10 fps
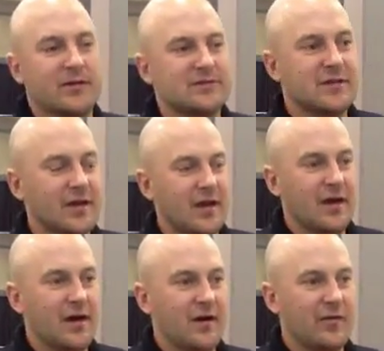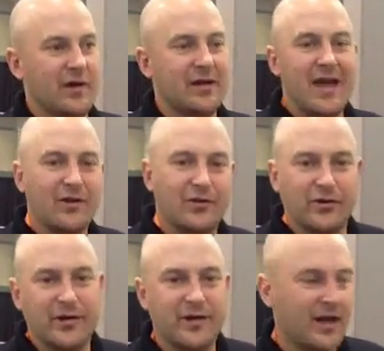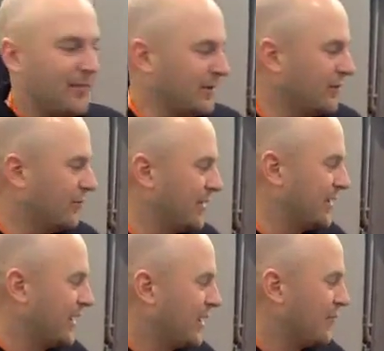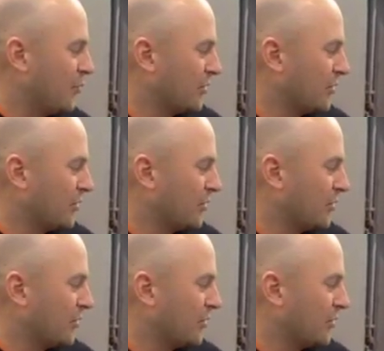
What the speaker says: because we kind of dirtied it up a little bit.